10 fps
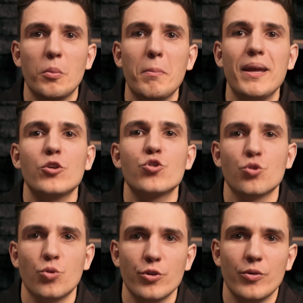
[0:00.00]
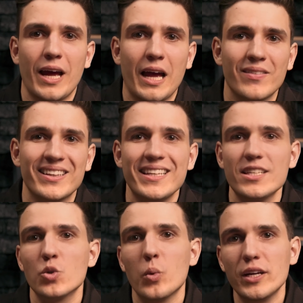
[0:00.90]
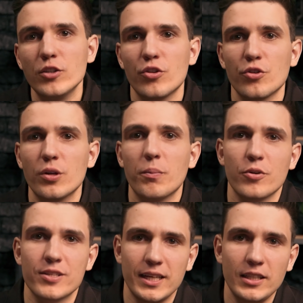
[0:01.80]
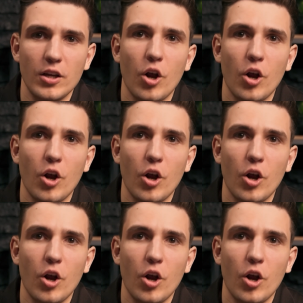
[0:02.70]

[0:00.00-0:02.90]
make sure you have at least 20 to 30%